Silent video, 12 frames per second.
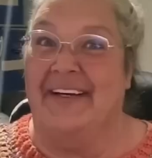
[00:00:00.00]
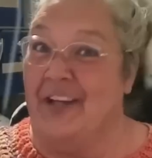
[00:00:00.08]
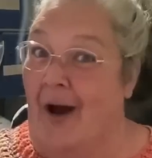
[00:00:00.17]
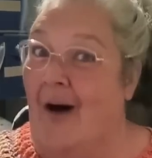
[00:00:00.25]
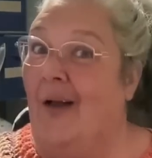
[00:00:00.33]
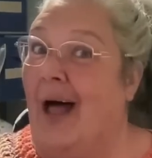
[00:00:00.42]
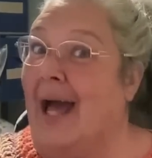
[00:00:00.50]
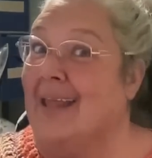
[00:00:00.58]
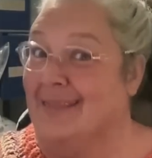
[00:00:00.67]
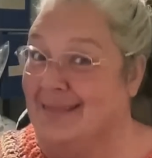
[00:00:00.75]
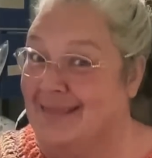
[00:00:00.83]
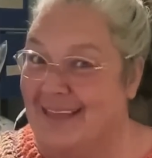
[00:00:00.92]
y'all, I
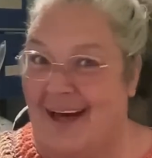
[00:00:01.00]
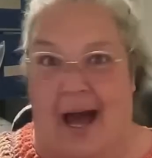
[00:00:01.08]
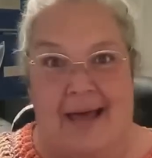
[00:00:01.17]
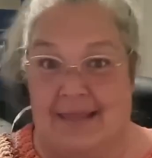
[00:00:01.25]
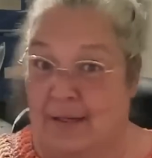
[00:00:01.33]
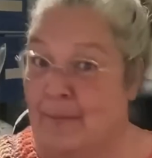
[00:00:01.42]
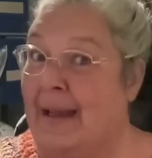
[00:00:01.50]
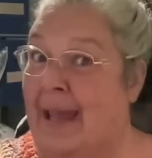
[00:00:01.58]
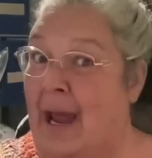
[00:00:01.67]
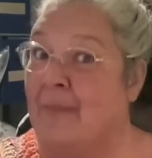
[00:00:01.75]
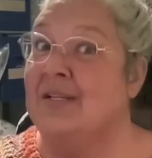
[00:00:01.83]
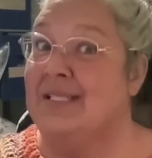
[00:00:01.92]
think my
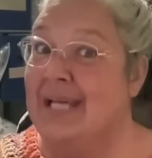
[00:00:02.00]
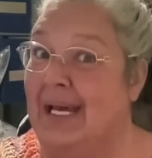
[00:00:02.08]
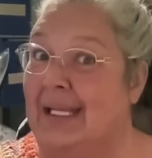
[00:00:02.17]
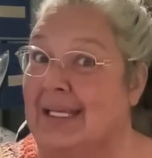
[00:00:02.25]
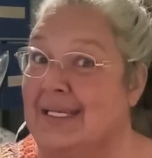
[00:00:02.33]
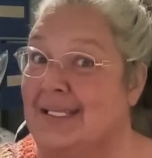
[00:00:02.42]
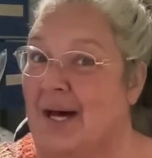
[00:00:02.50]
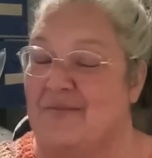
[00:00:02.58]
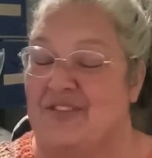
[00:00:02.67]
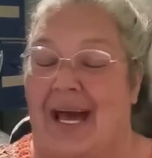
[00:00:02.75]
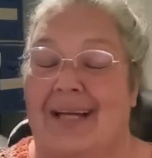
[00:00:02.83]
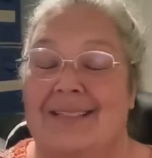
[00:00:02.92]
camera's digging this
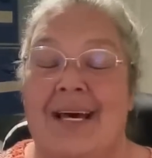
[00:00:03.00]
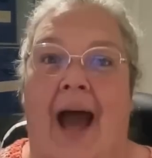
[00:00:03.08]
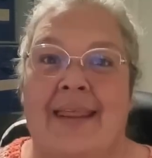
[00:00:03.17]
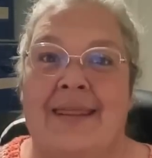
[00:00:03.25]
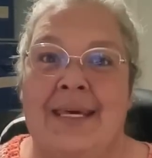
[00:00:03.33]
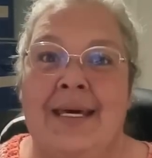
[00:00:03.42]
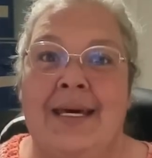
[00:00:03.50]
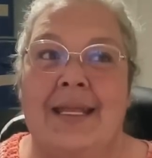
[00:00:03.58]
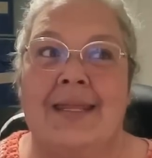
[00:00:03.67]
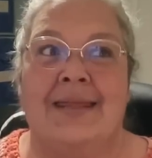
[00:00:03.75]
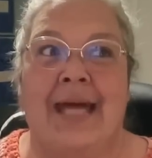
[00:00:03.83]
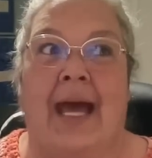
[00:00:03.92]
subject. I think
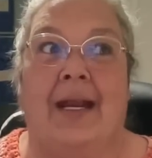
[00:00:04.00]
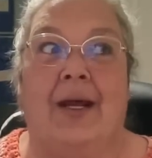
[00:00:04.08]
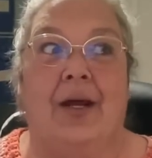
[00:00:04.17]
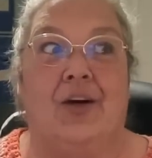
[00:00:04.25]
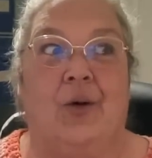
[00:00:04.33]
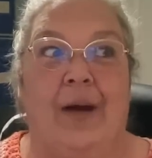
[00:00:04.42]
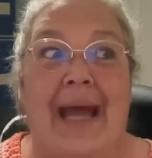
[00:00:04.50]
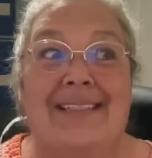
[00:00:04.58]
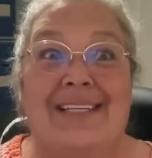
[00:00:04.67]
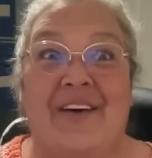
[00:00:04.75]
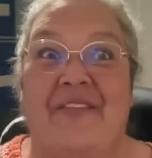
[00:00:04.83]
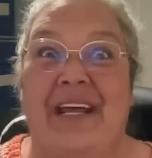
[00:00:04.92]
that
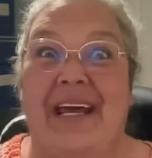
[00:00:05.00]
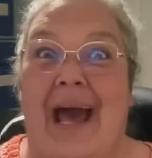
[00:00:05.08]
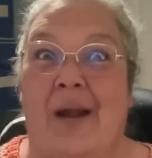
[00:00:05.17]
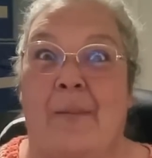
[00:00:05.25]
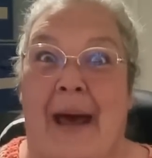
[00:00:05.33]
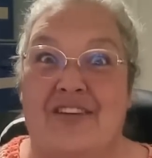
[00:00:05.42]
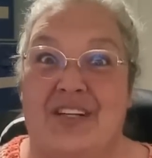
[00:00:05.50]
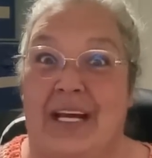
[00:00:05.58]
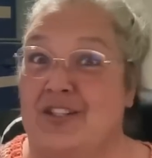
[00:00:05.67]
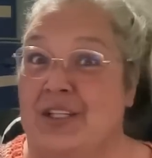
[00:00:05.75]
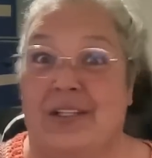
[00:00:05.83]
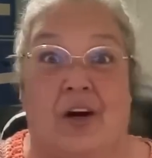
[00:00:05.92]
creativity and
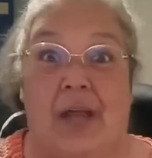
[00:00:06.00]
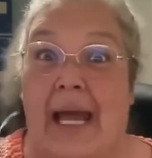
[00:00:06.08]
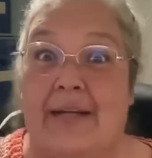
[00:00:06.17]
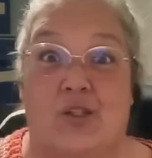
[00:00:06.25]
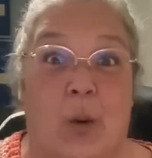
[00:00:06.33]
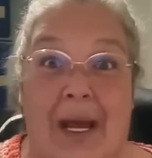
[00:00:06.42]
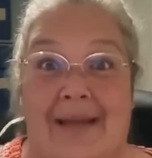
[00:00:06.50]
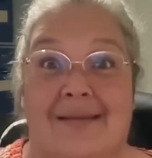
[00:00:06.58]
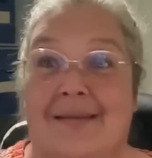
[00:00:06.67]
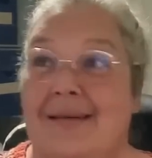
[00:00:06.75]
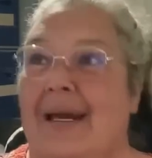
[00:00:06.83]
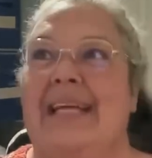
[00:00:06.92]
imagination, they're like
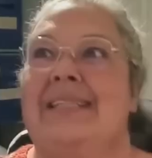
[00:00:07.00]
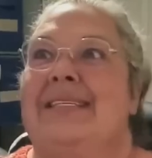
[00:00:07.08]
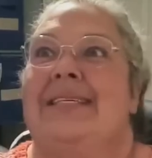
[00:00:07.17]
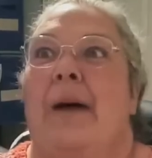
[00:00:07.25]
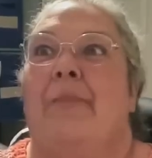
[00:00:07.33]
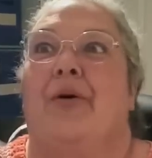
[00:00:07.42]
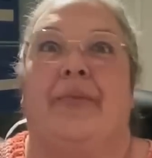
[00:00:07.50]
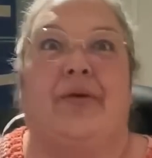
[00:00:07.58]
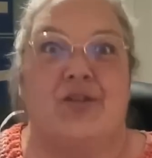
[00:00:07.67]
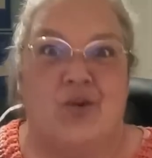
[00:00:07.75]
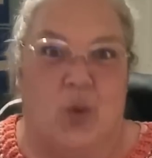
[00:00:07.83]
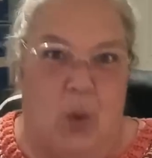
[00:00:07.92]
twins, inseparable
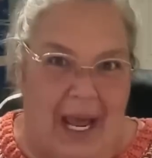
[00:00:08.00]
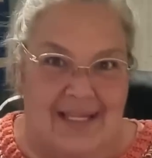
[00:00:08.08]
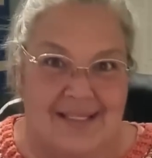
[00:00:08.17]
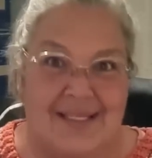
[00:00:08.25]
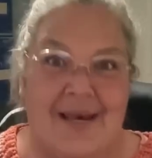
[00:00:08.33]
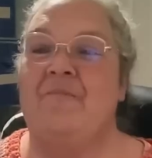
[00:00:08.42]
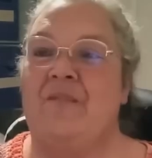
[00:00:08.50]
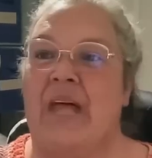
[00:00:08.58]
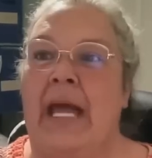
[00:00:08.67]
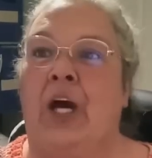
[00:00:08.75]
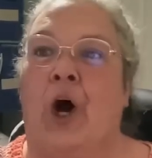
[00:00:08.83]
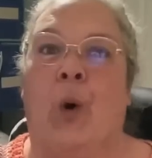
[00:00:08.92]
twins.
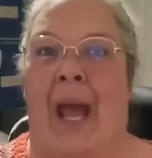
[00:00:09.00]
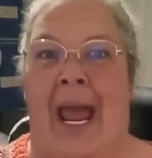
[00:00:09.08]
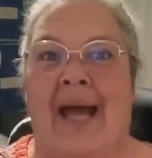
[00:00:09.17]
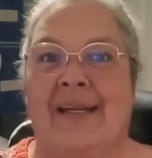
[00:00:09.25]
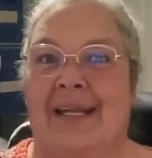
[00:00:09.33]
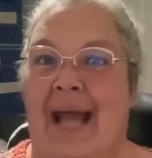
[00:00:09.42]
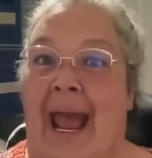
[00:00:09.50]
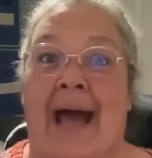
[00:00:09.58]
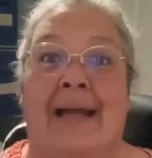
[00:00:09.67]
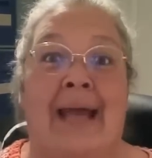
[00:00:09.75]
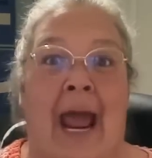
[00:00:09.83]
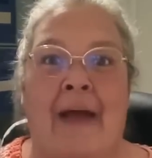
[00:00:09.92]
They go hand in
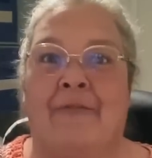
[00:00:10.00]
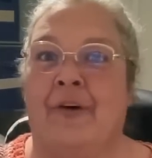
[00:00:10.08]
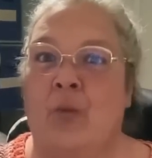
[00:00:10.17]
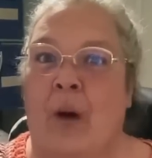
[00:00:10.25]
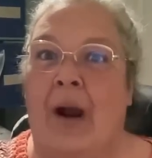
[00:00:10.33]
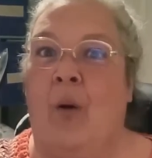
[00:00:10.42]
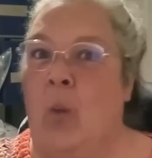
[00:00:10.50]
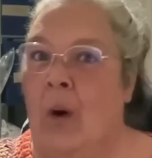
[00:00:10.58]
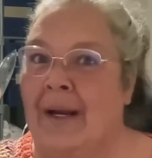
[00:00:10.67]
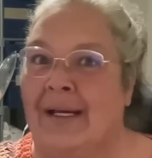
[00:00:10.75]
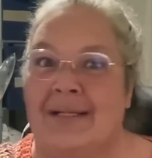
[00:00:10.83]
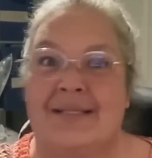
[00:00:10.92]
hand. Everywhere
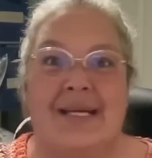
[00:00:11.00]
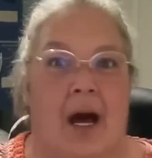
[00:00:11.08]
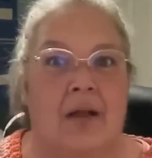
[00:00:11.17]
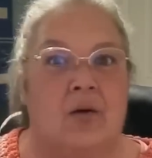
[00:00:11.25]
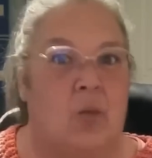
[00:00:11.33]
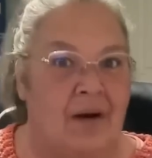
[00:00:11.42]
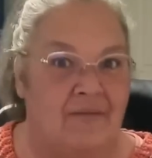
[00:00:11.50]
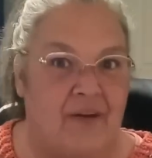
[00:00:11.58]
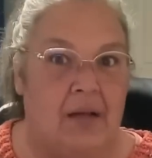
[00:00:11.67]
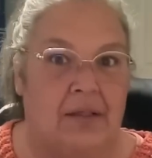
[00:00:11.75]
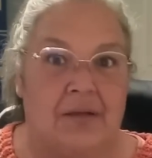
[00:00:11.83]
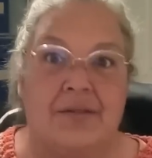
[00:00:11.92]
one is, the other one
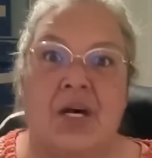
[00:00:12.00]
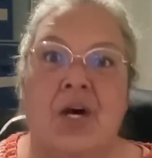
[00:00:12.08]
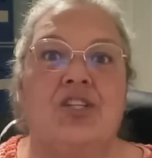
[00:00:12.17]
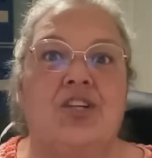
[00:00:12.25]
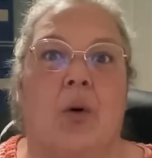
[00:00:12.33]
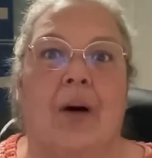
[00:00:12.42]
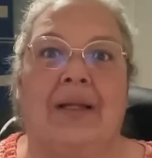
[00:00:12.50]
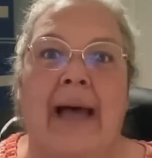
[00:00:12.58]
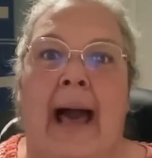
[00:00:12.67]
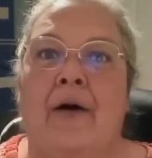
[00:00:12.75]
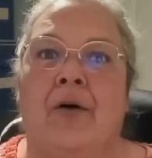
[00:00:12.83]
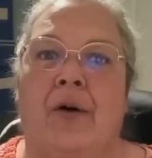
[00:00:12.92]
follows. So
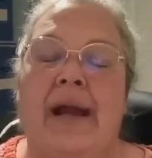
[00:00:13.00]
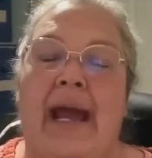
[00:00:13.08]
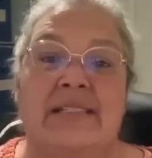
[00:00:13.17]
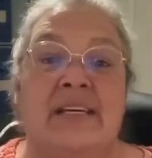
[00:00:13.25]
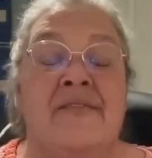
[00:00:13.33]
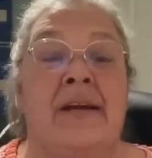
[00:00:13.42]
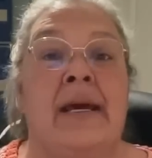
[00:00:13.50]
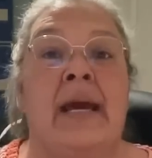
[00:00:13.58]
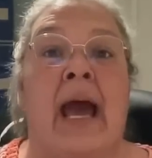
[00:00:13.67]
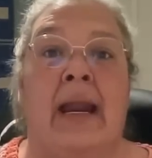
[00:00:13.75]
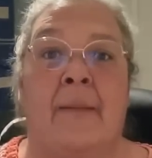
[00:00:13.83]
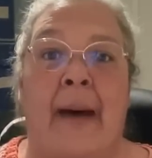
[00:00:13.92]
allow creativity
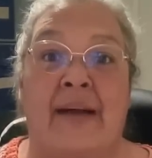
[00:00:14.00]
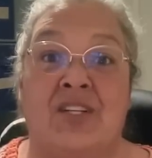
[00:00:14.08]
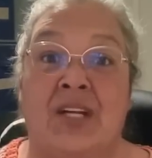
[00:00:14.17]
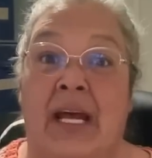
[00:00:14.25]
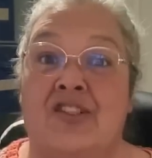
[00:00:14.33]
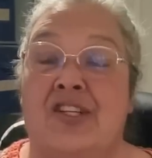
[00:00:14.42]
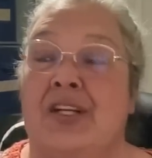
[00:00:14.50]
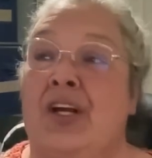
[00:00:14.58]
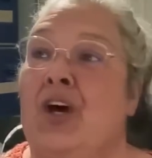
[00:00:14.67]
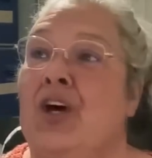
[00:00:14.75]
and imagination